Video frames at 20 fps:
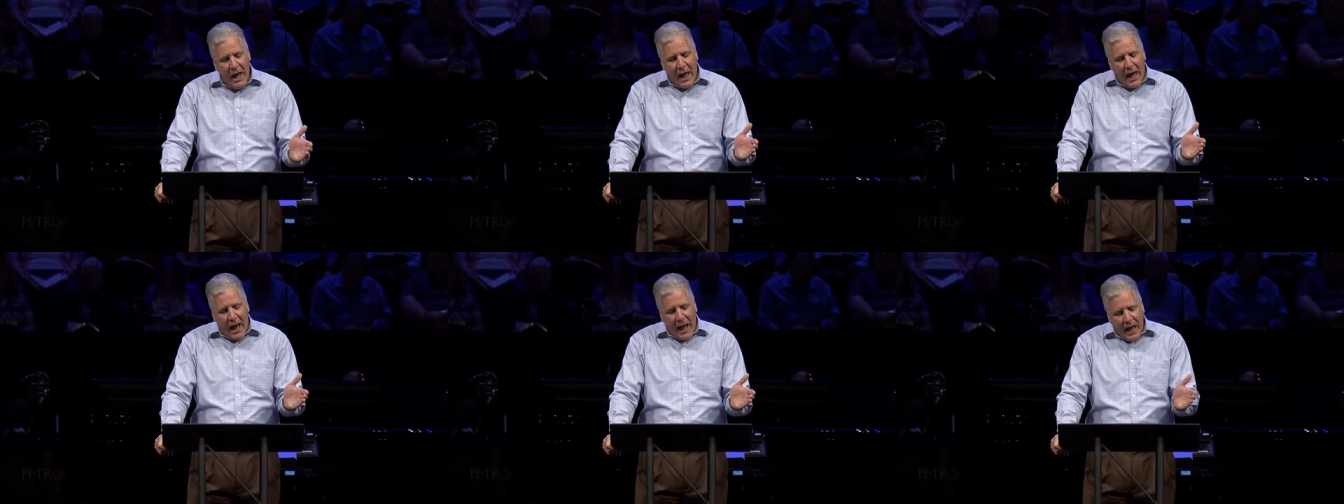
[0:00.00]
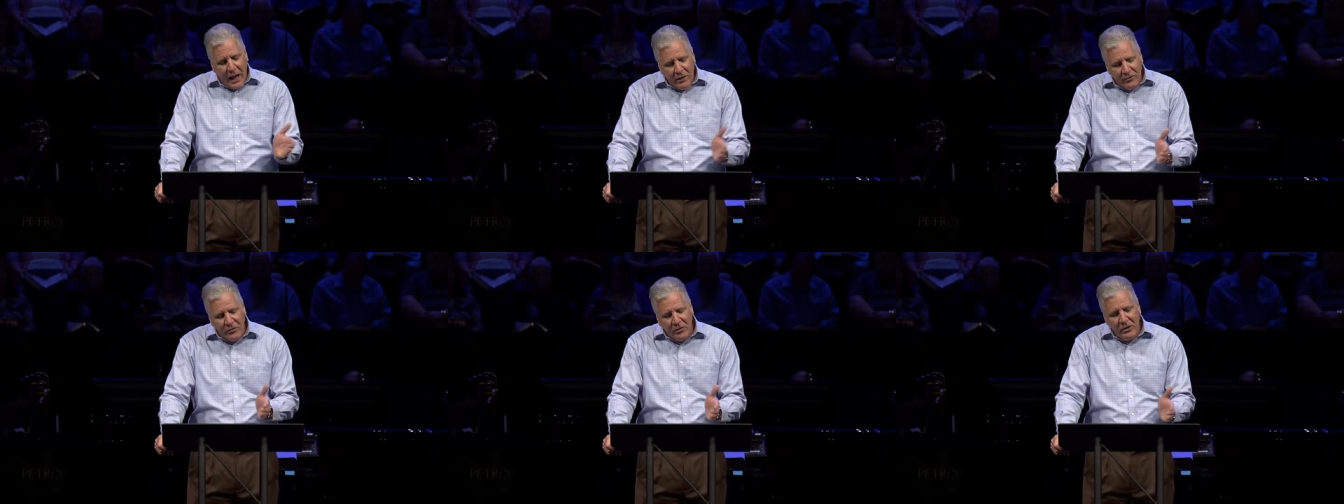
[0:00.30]

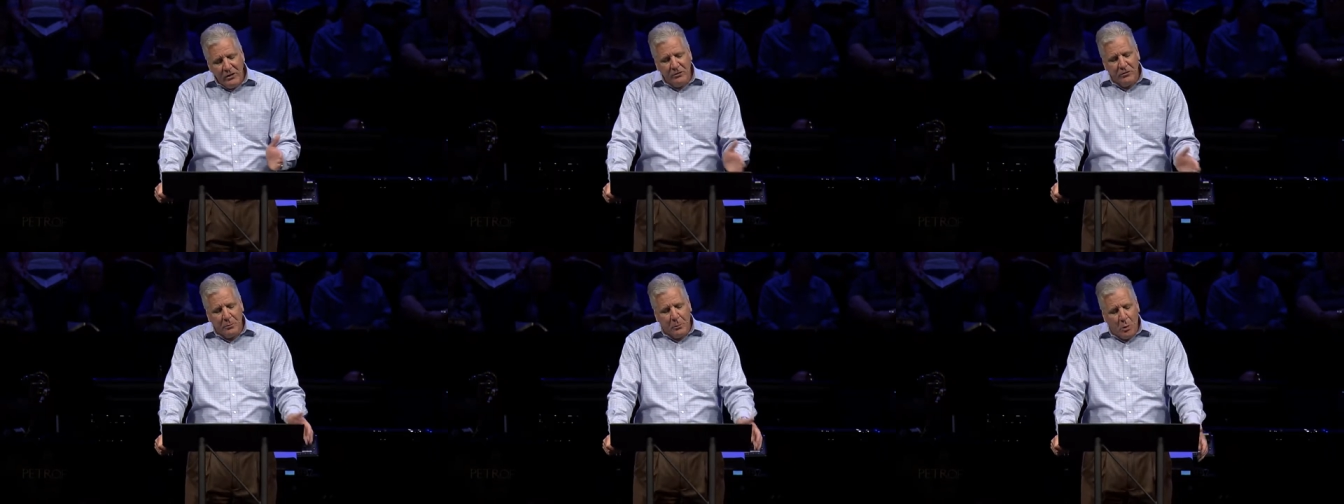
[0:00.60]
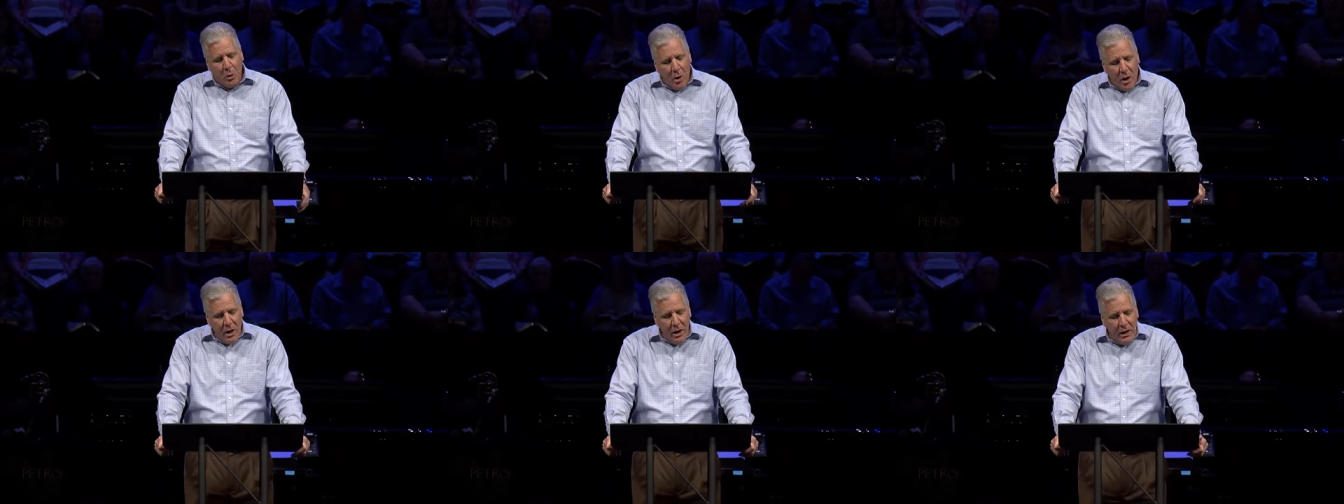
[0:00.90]
As he's
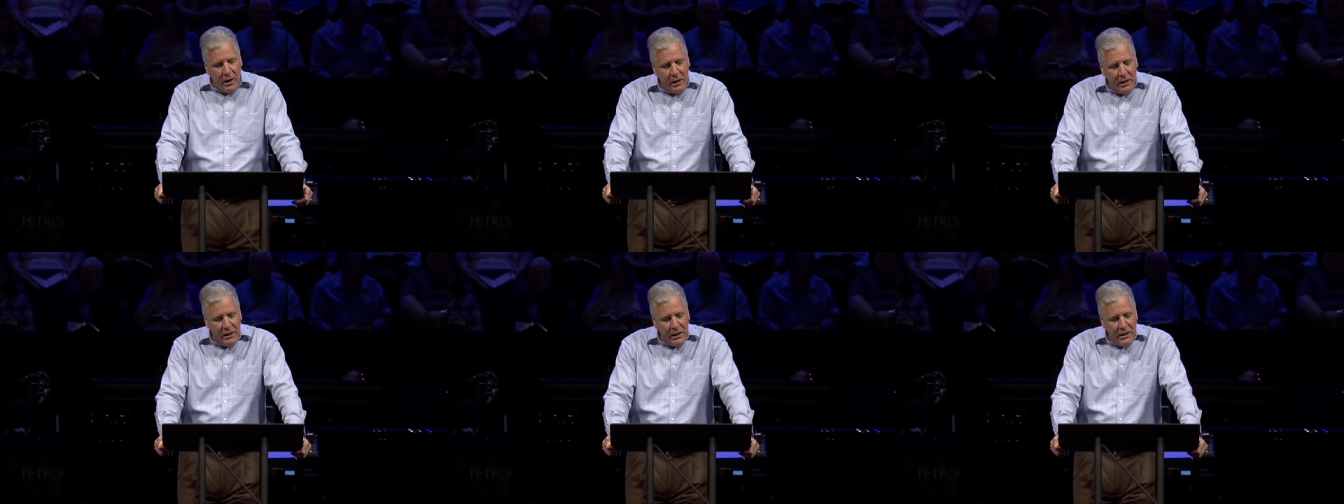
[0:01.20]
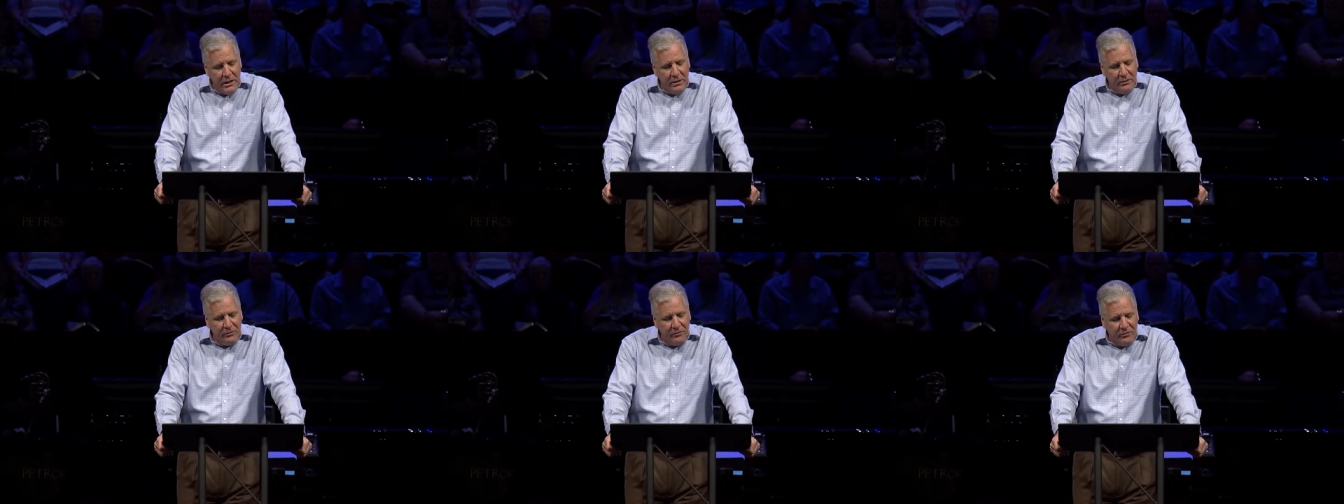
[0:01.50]
praying,
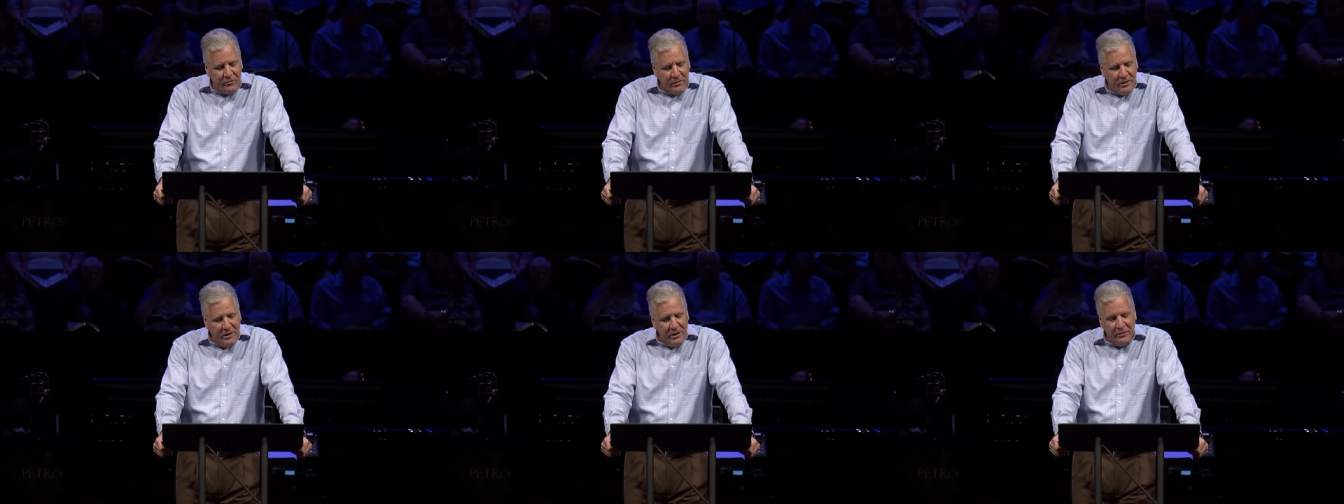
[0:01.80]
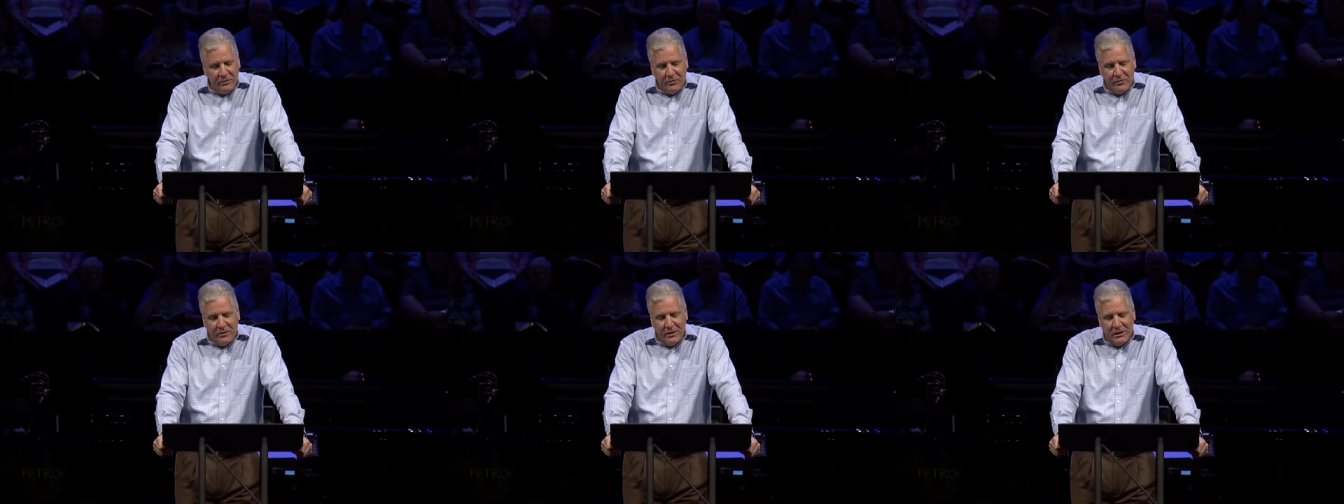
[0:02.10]
he has
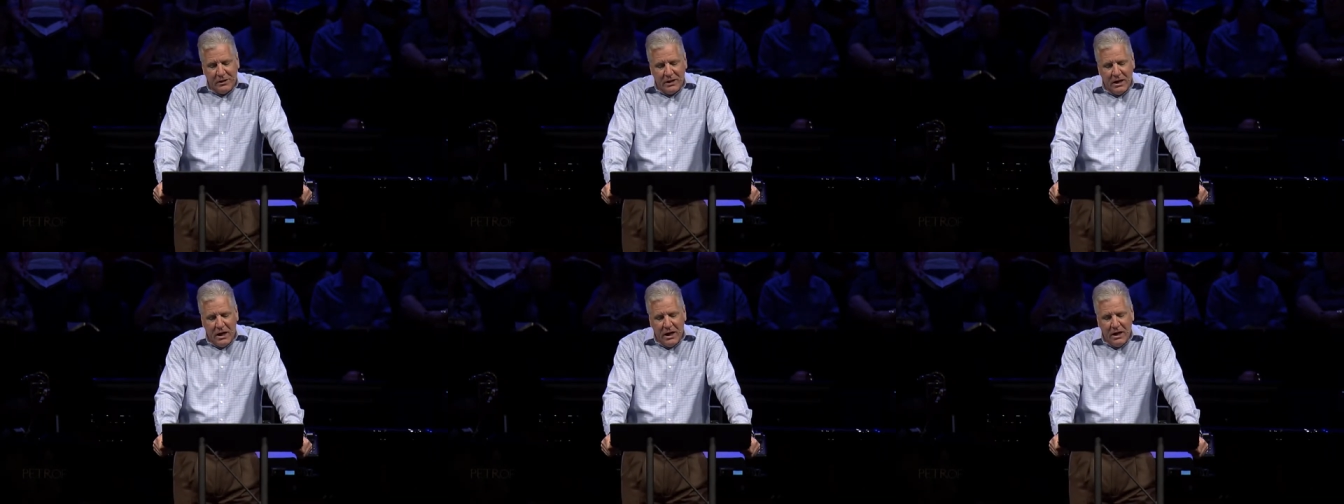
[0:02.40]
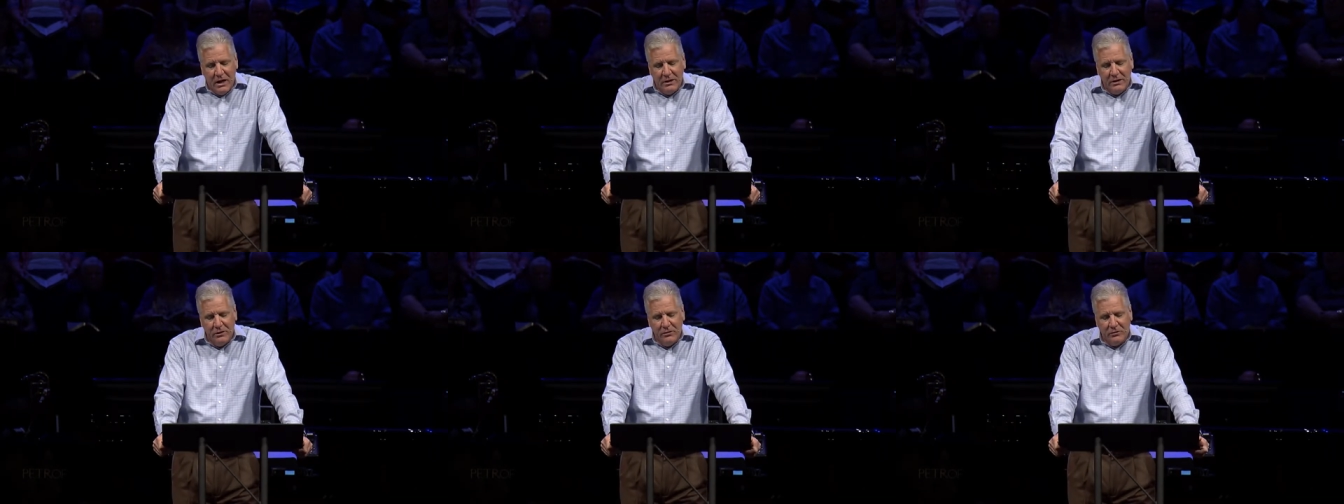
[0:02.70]
sensed that
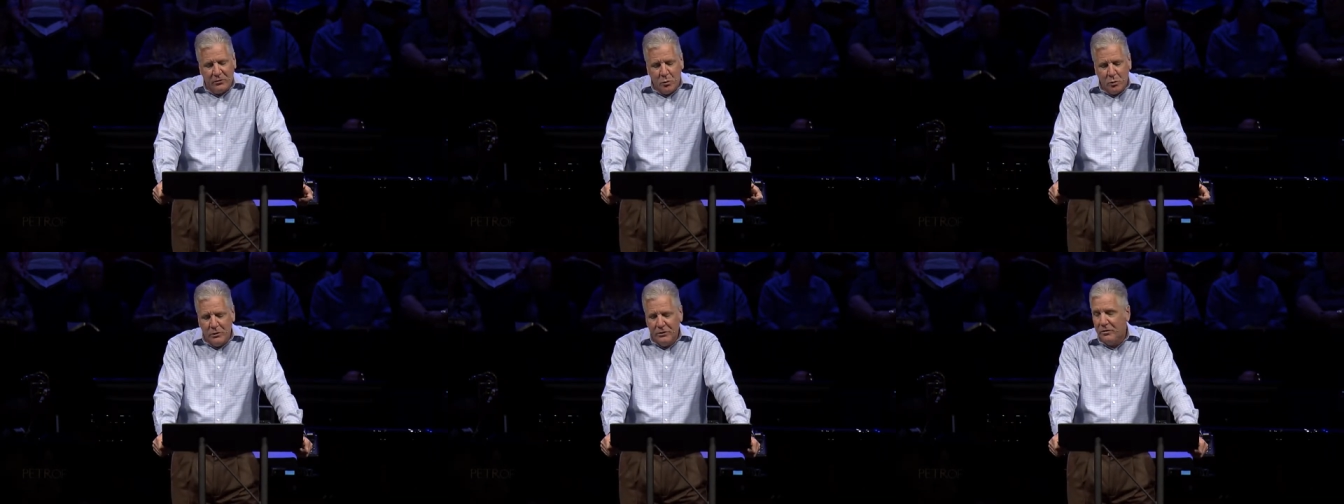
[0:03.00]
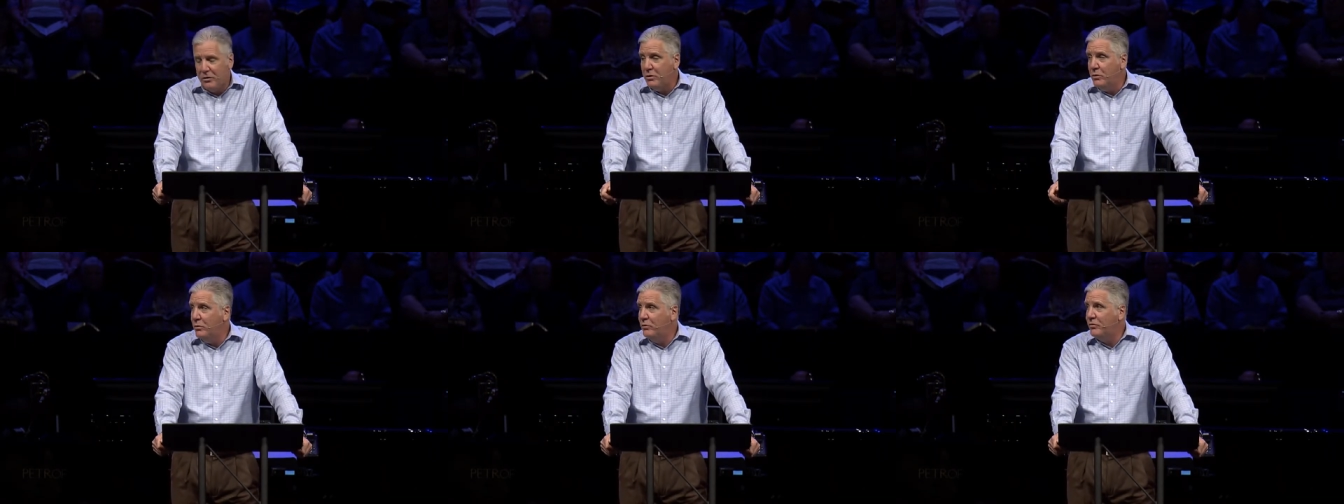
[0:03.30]
God is going to
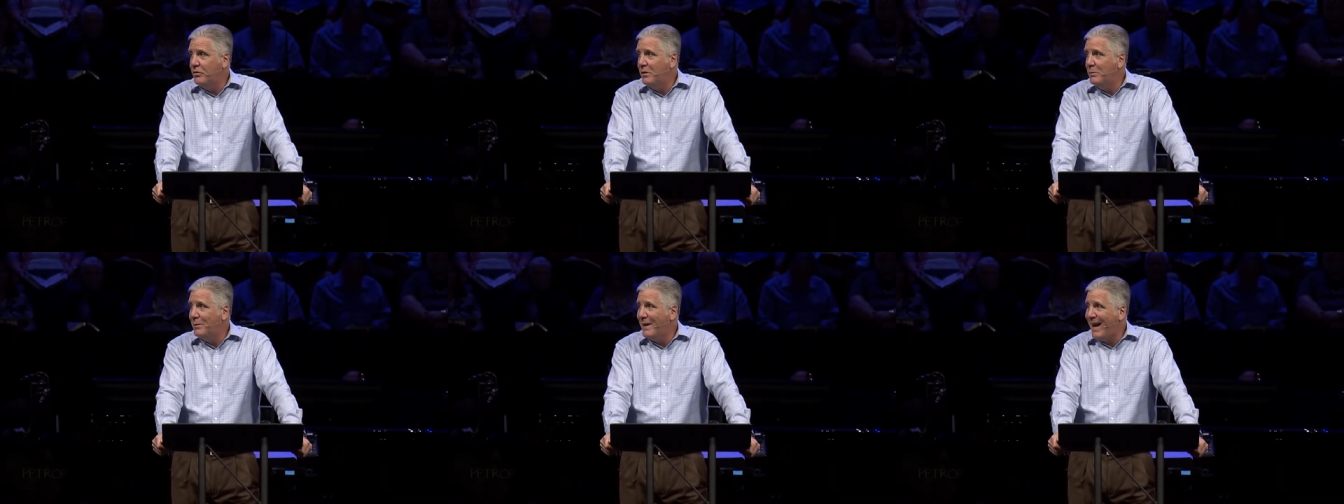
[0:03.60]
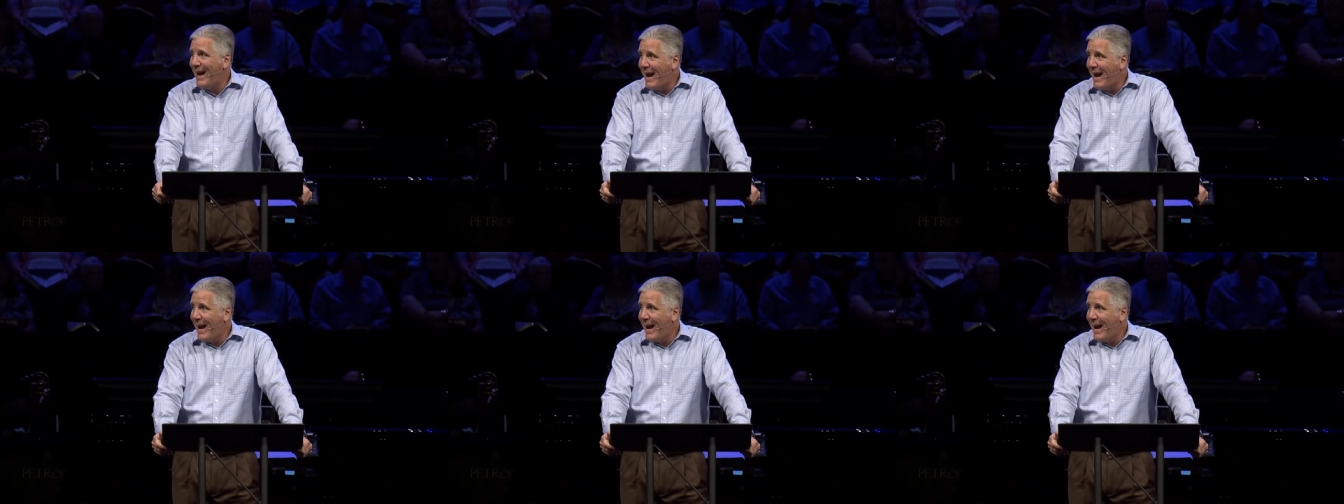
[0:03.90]
use him to